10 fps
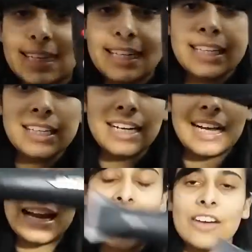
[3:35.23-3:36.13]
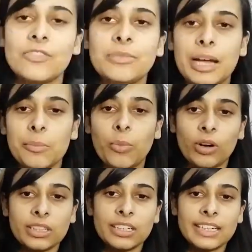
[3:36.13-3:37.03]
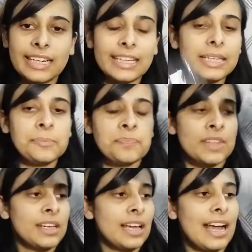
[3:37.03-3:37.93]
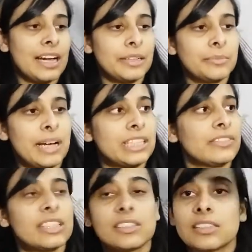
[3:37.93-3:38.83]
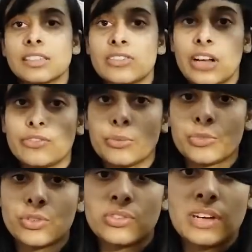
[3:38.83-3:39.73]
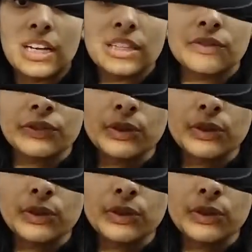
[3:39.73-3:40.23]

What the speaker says: ready, I have my bottle ready, and by the way, this is the dryer from Nova. If